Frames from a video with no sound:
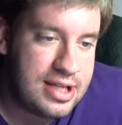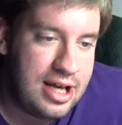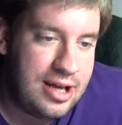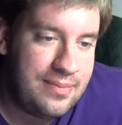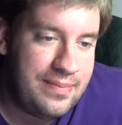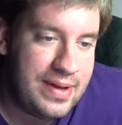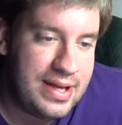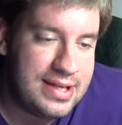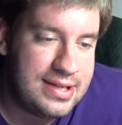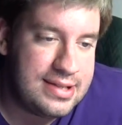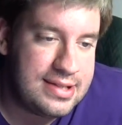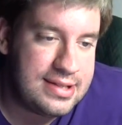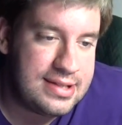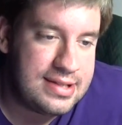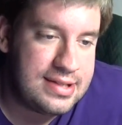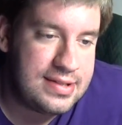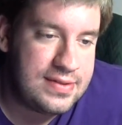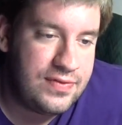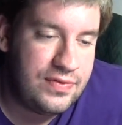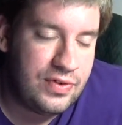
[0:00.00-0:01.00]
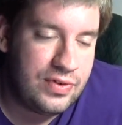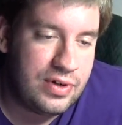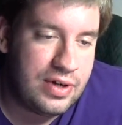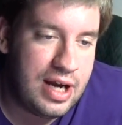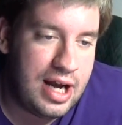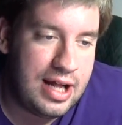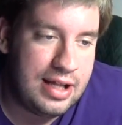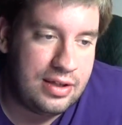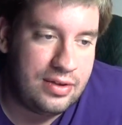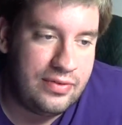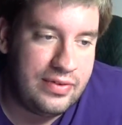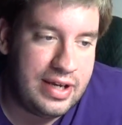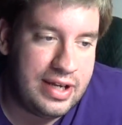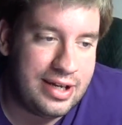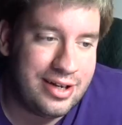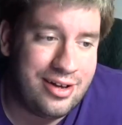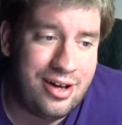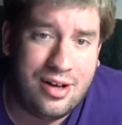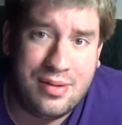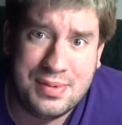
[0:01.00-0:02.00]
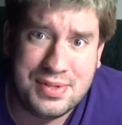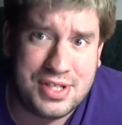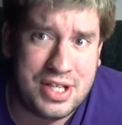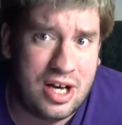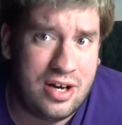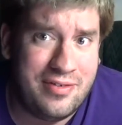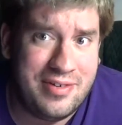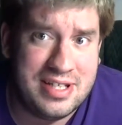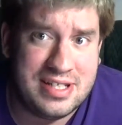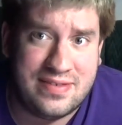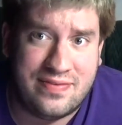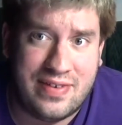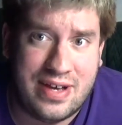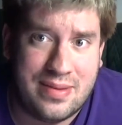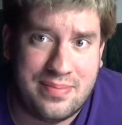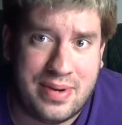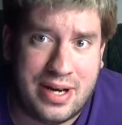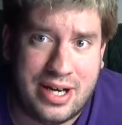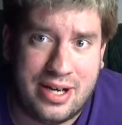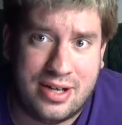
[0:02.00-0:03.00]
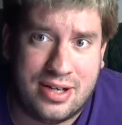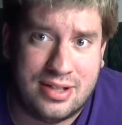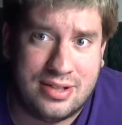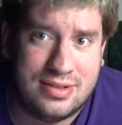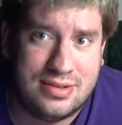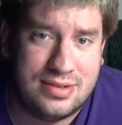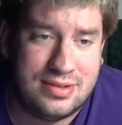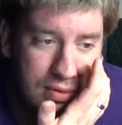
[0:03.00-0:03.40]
up as for Halloween? Almost always a vampire.